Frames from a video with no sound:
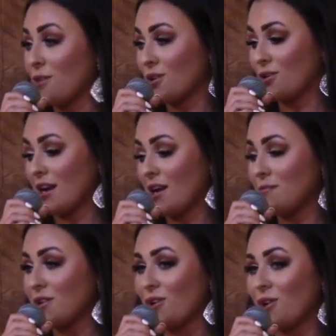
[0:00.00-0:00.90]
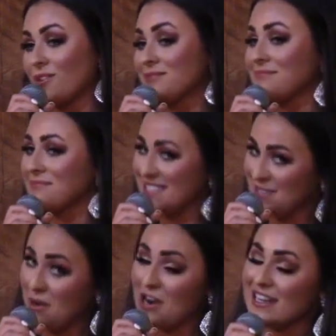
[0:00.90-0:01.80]
program called
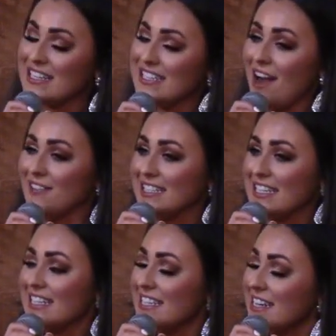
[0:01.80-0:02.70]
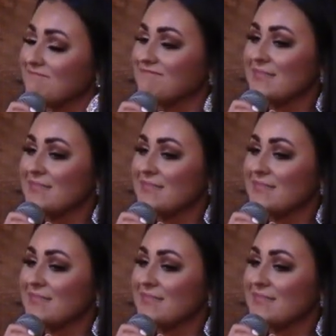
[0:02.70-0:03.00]
Miss America's Outstanding Teen.